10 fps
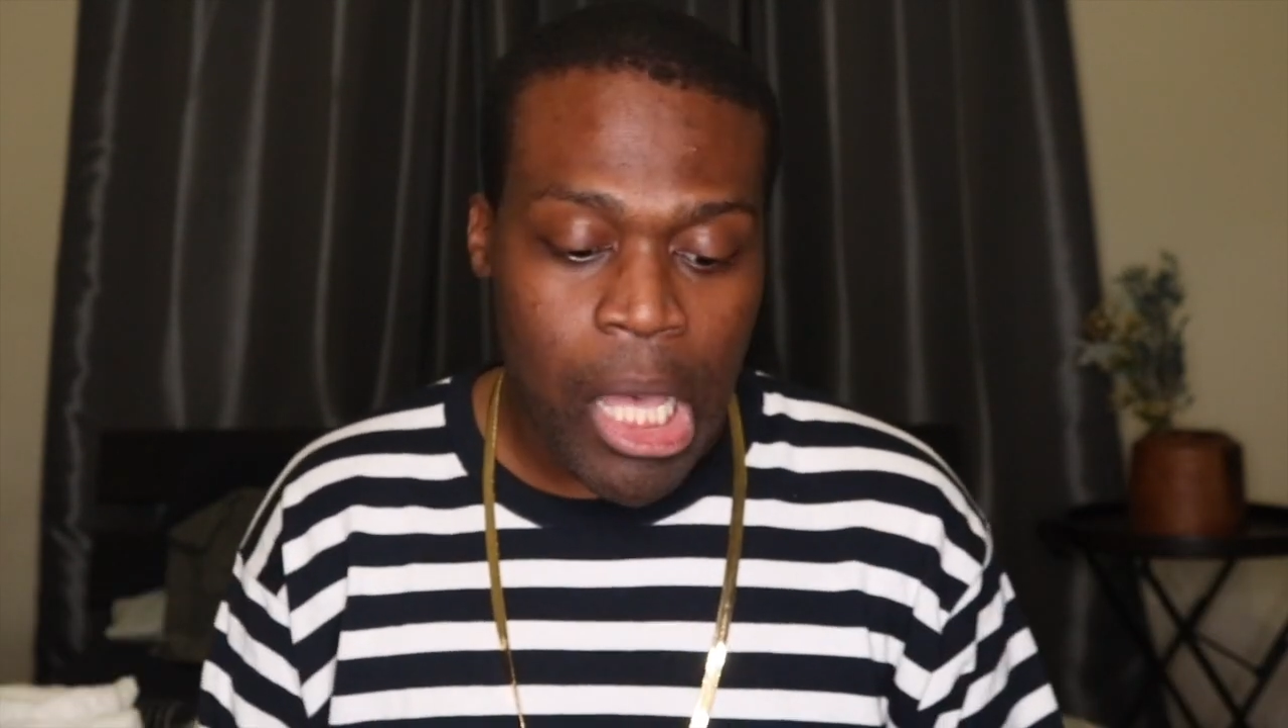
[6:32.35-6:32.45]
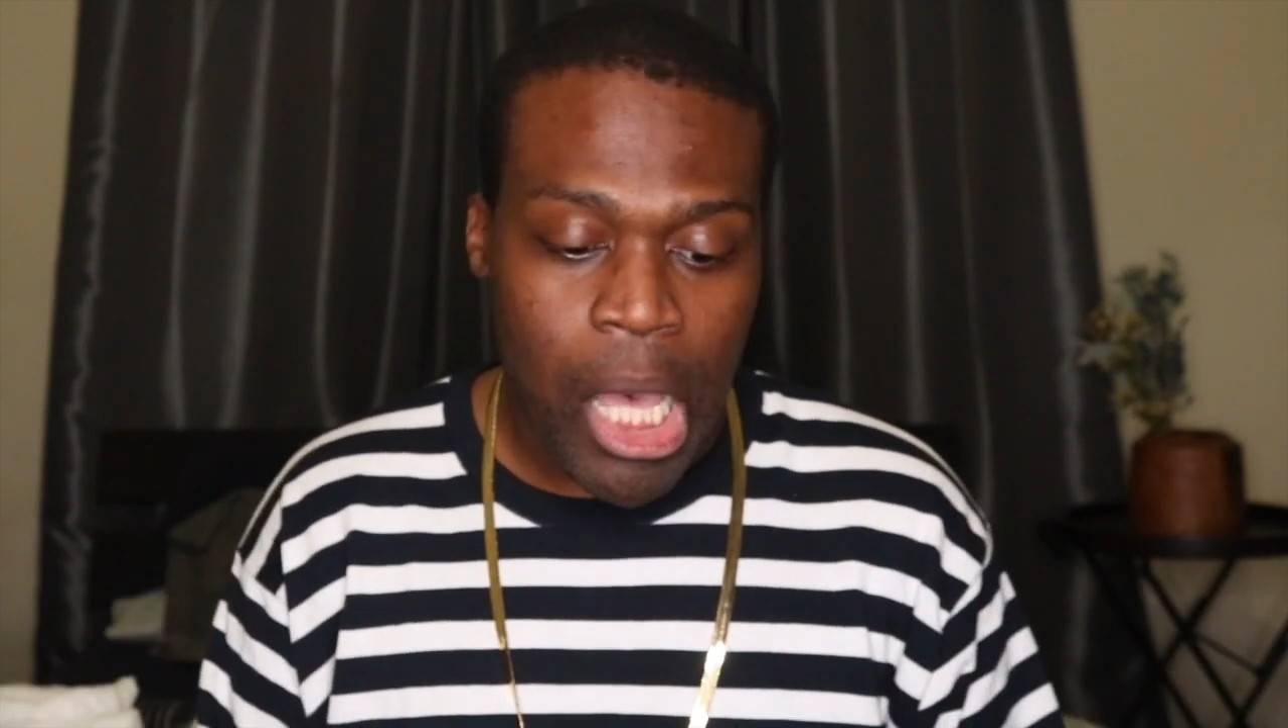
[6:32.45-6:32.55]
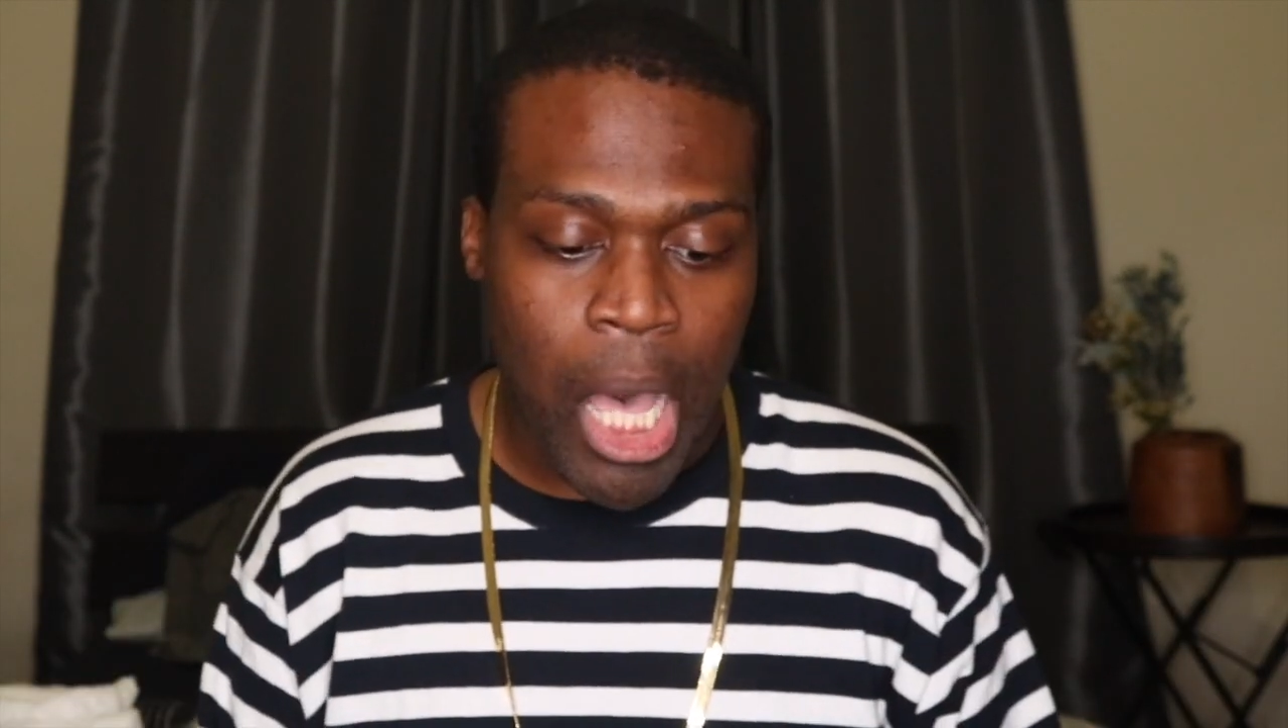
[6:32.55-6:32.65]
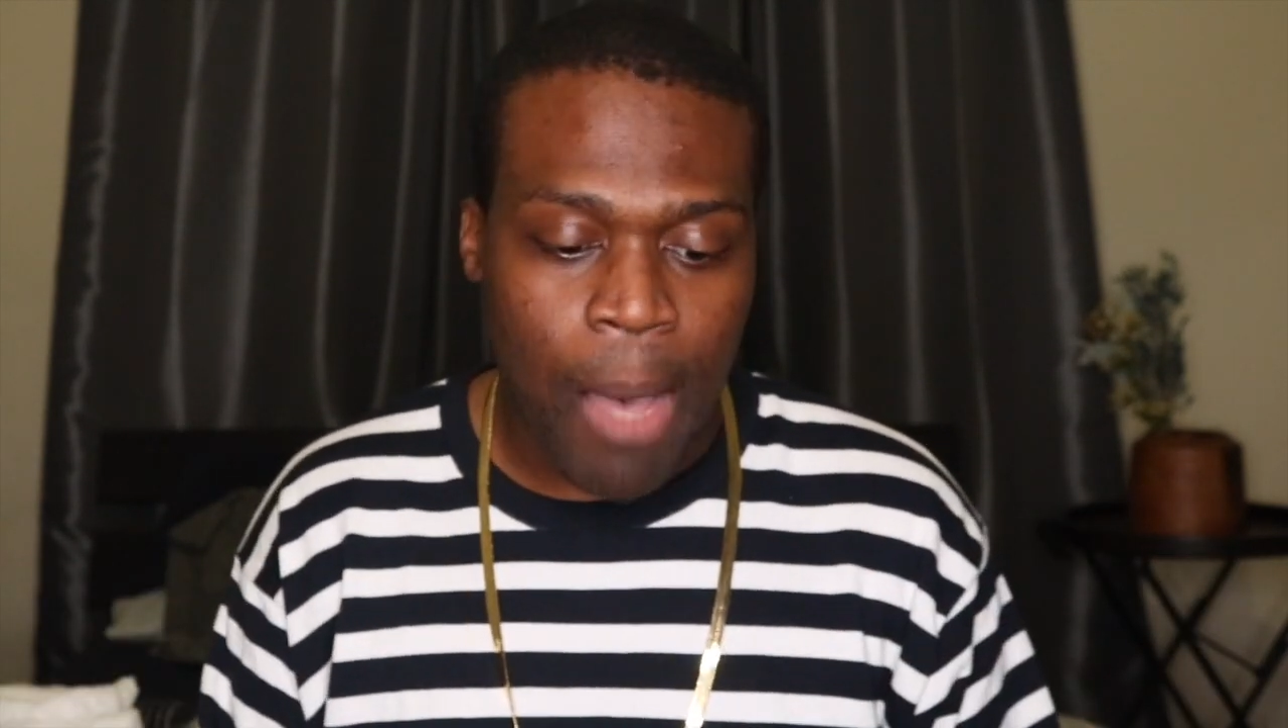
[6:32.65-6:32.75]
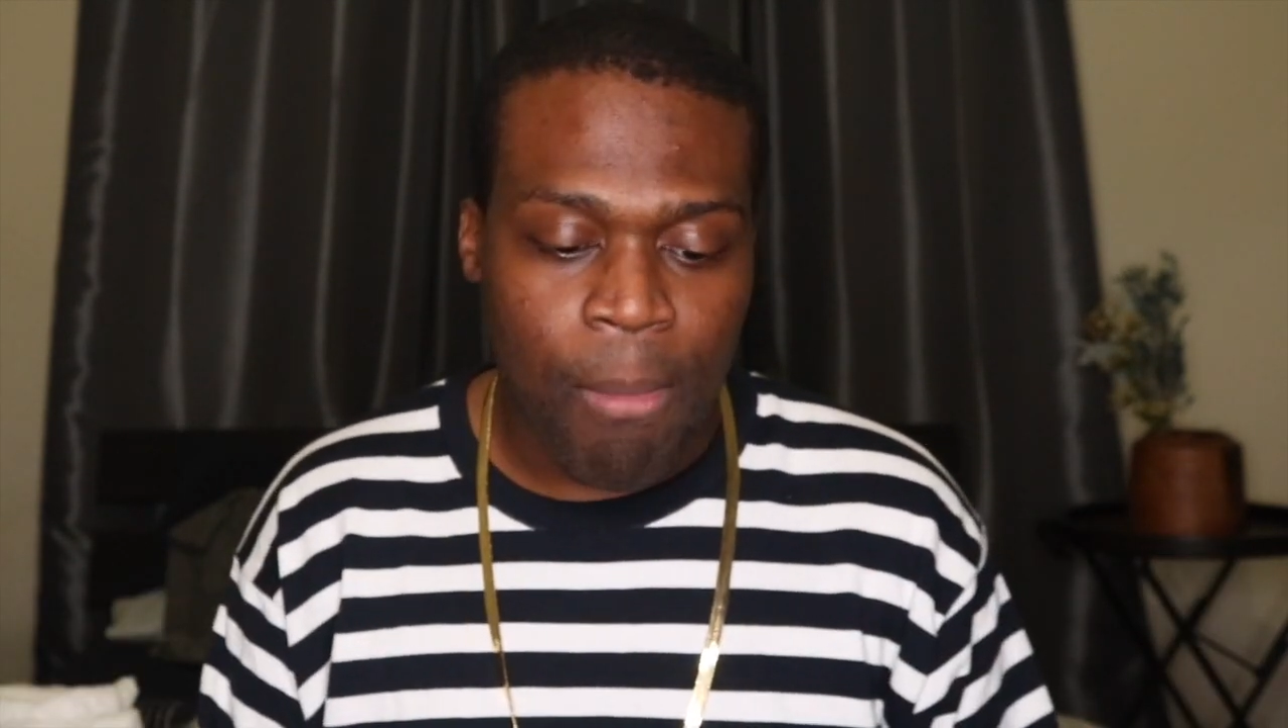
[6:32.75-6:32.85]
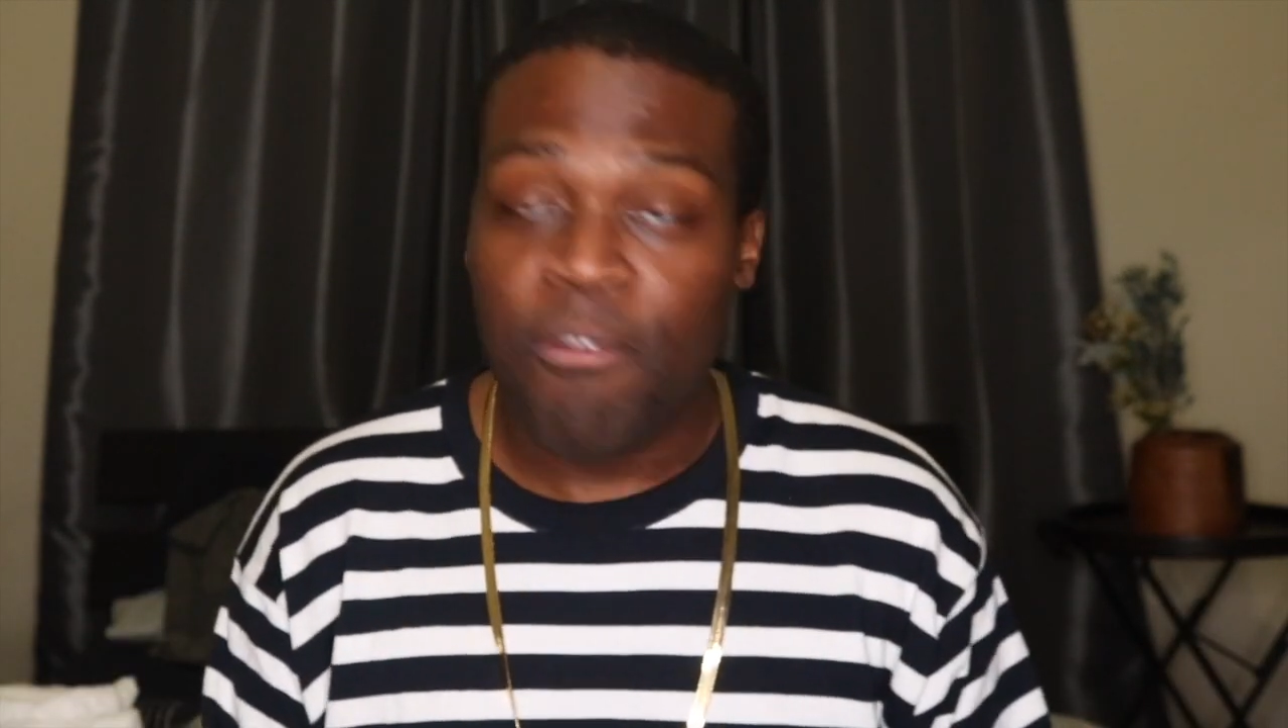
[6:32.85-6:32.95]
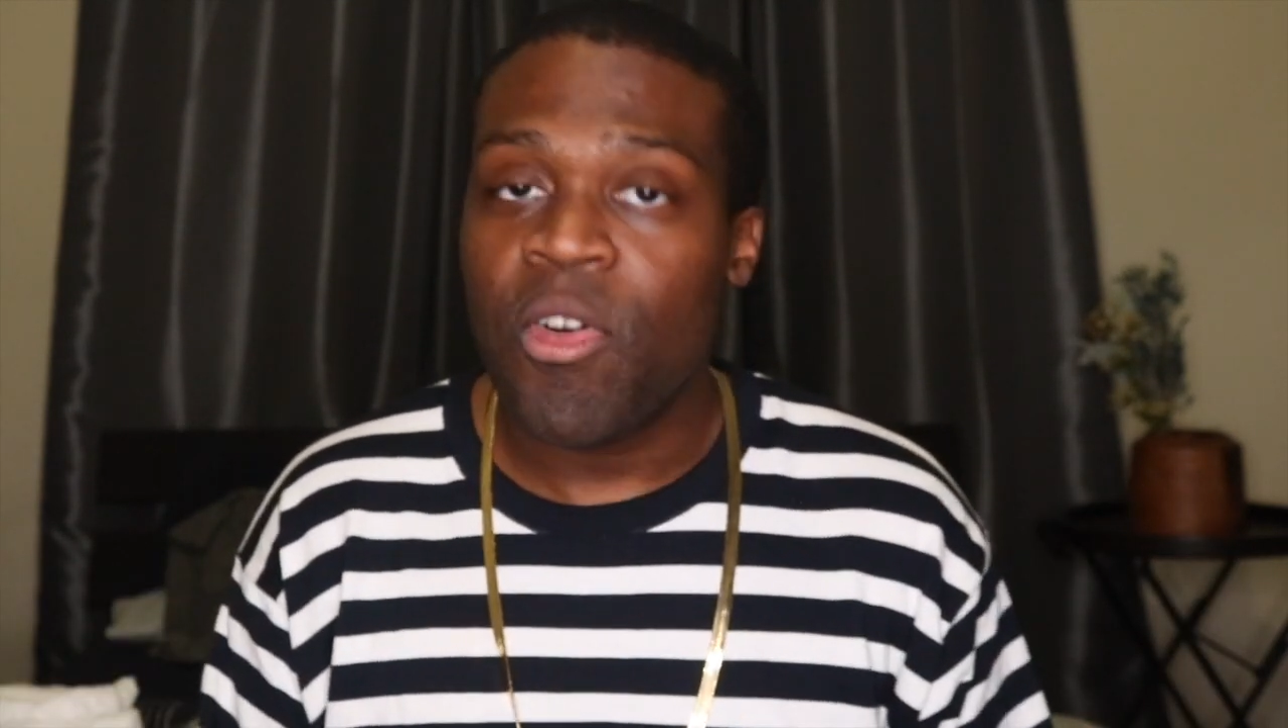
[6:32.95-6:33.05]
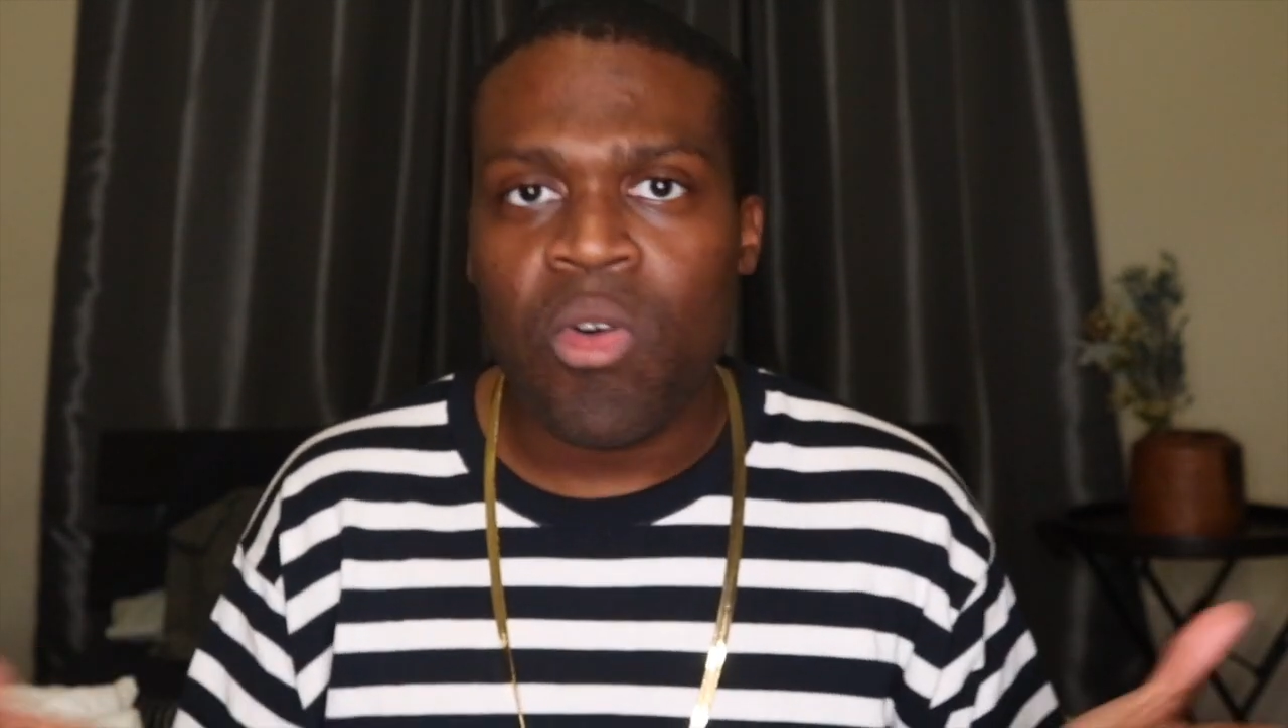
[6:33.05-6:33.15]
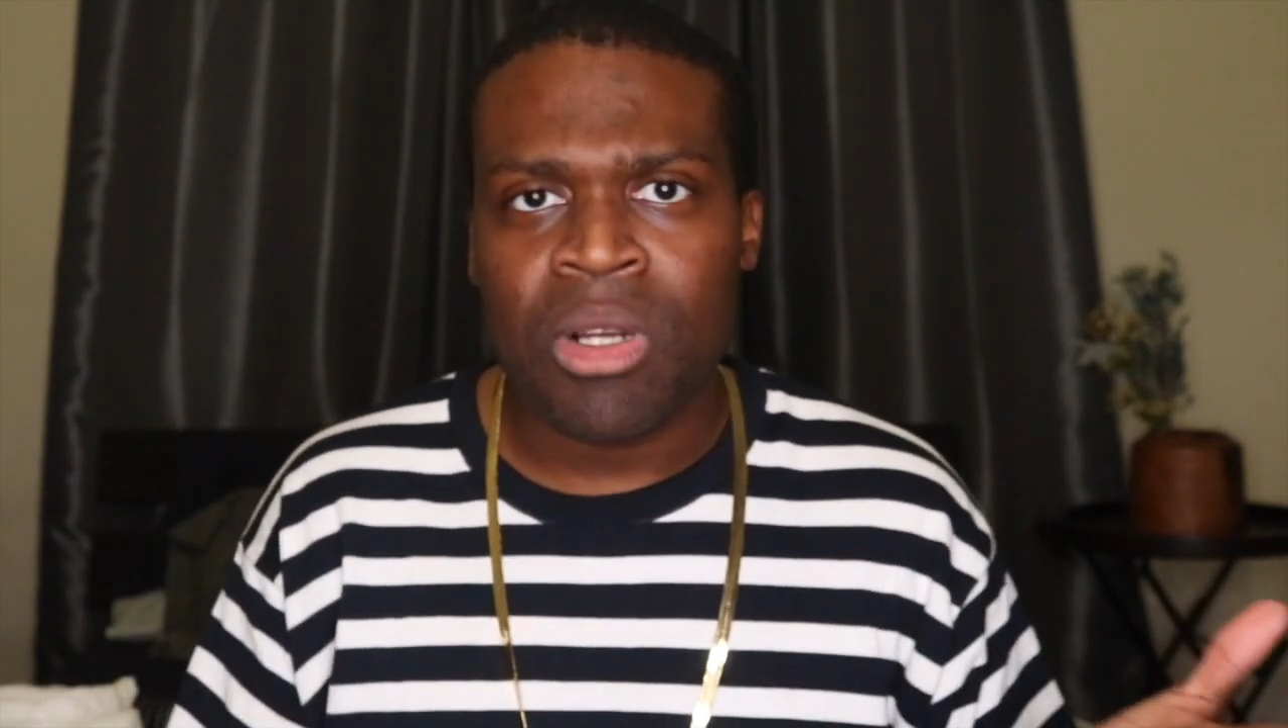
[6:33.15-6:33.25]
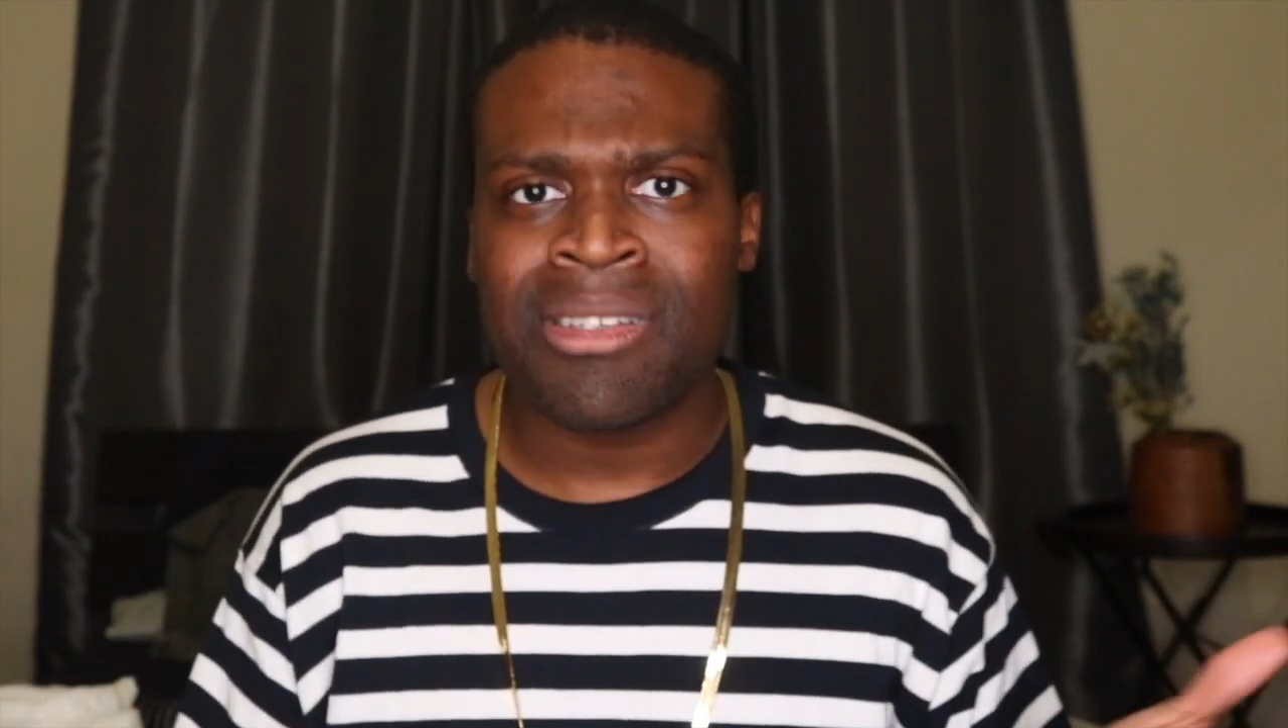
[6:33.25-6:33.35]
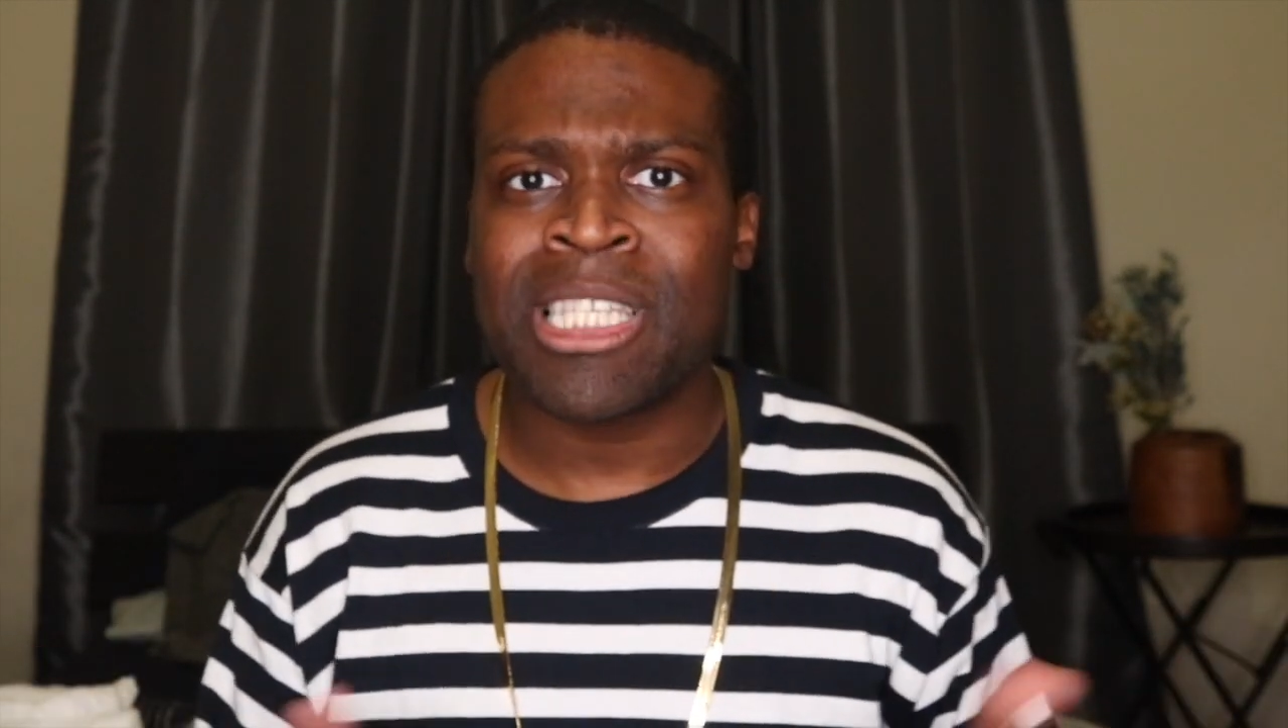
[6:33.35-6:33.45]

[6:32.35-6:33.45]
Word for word: Um, of course,